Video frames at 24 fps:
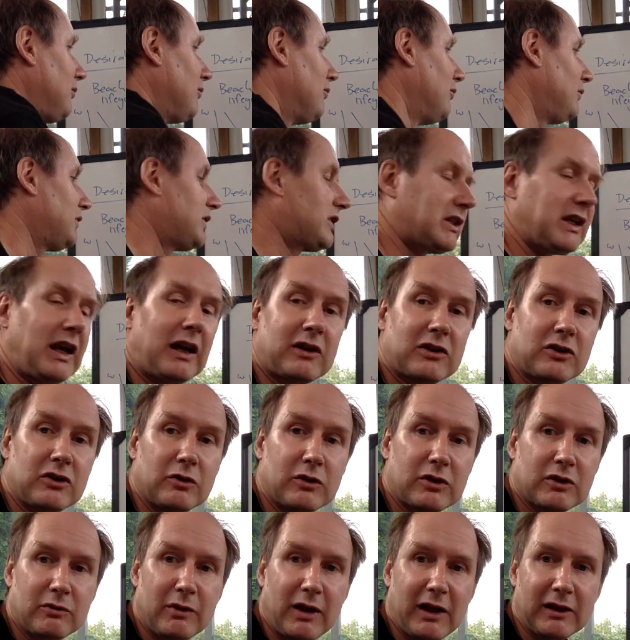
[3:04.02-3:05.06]
sector
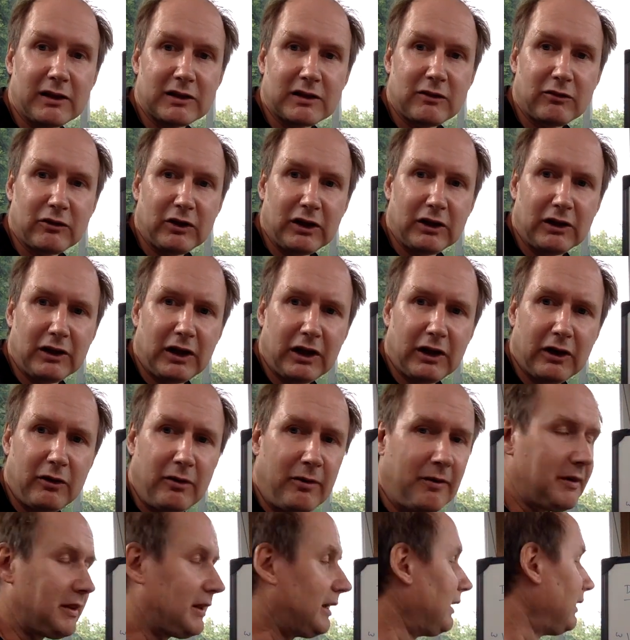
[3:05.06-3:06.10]
is relatively low,
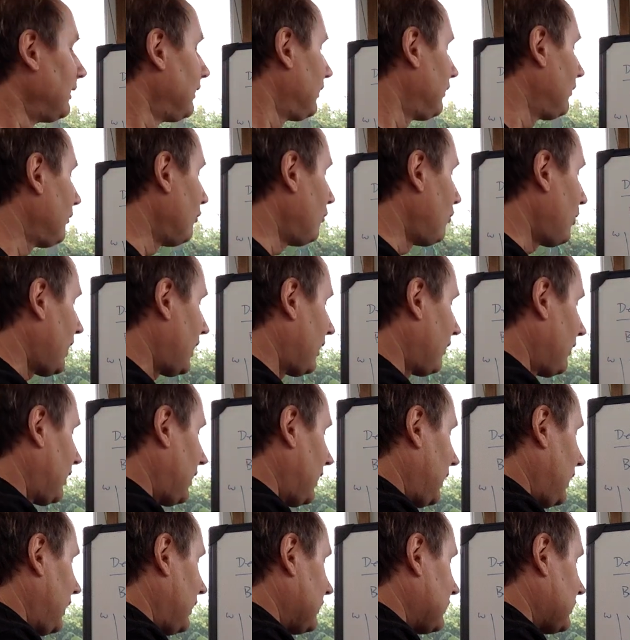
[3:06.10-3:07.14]

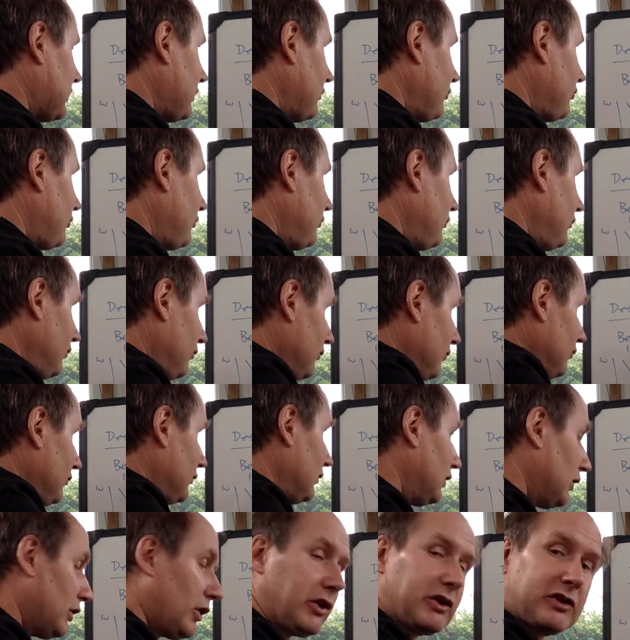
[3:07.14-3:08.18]
whereas
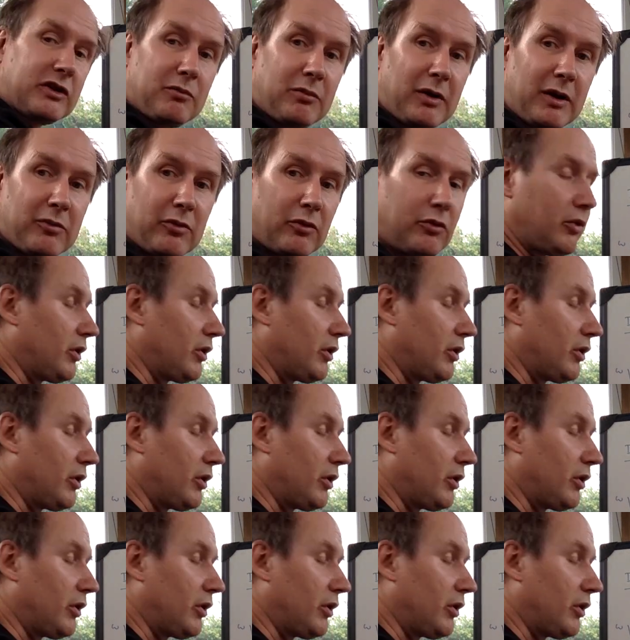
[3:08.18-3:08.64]
lots of people